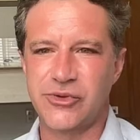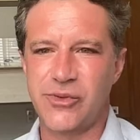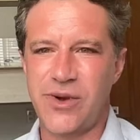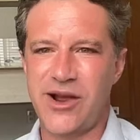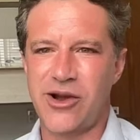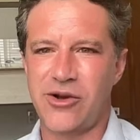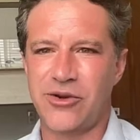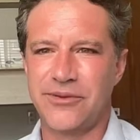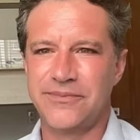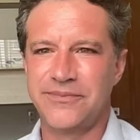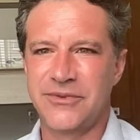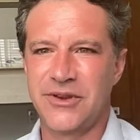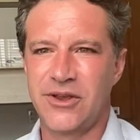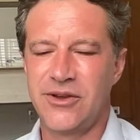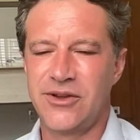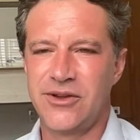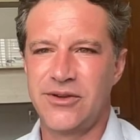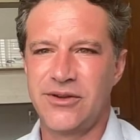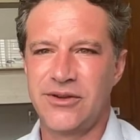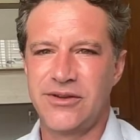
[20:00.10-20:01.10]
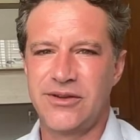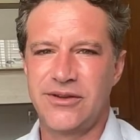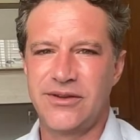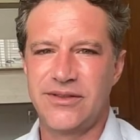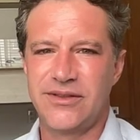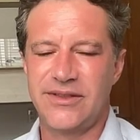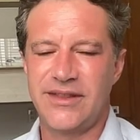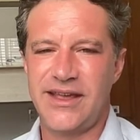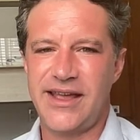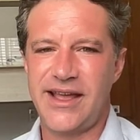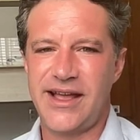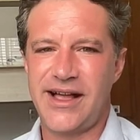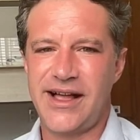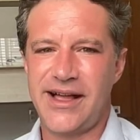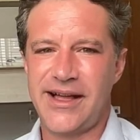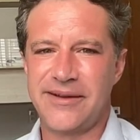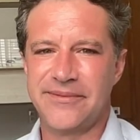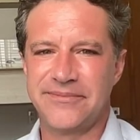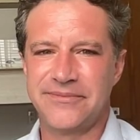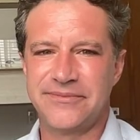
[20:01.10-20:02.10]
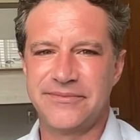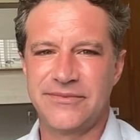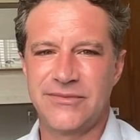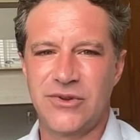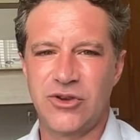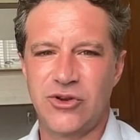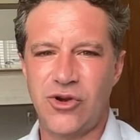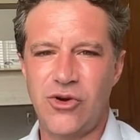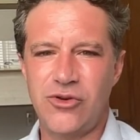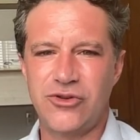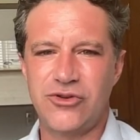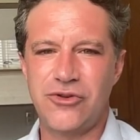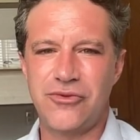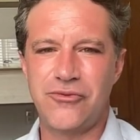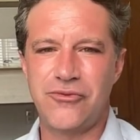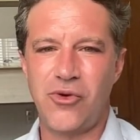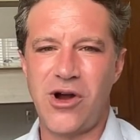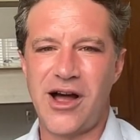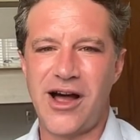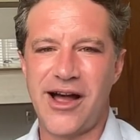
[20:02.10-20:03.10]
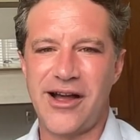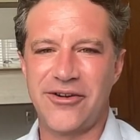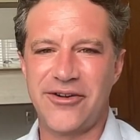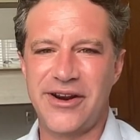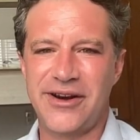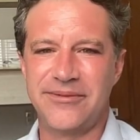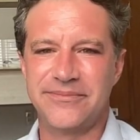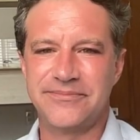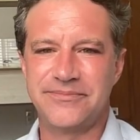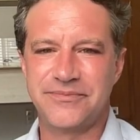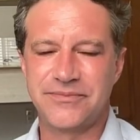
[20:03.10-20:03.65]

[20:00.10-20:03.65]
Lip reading: Wow. The Côte d'Ivoire, right?